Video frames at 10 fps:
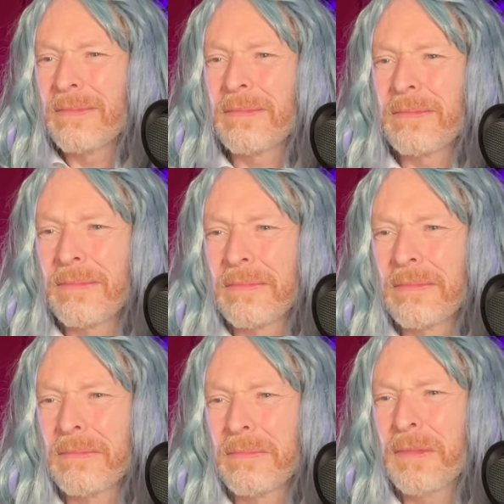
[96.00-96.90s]

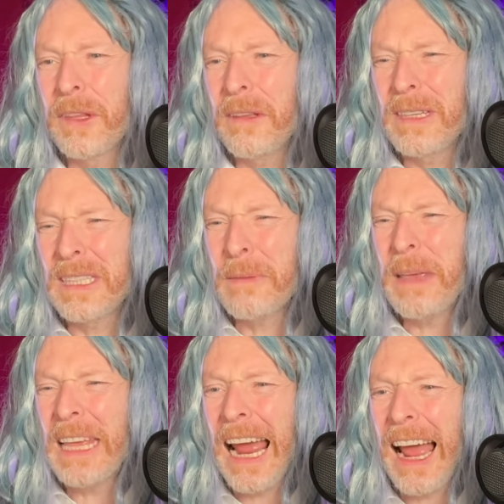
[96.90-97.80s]
It's a
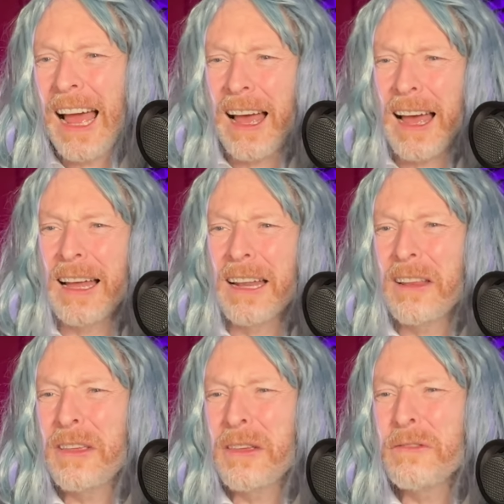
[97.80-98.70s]
bit hard,
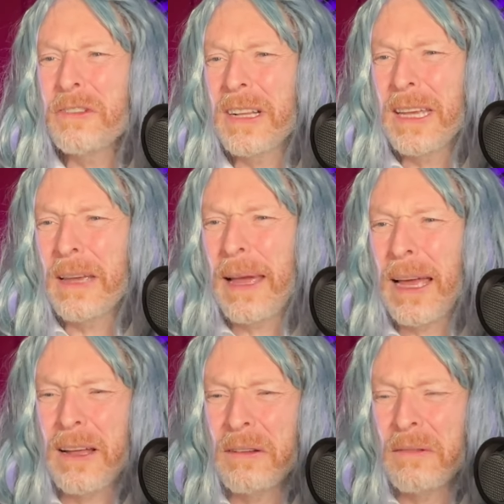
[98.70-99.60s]
usually
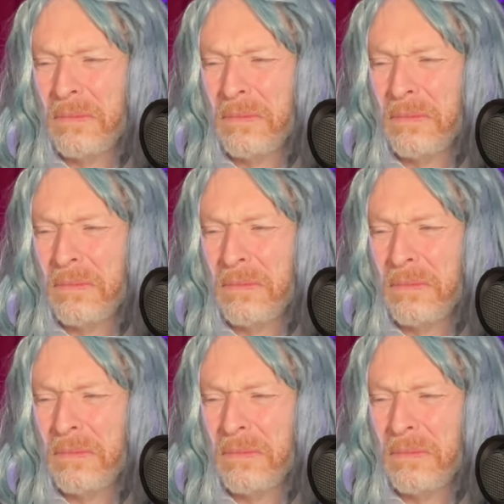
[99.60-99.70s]
about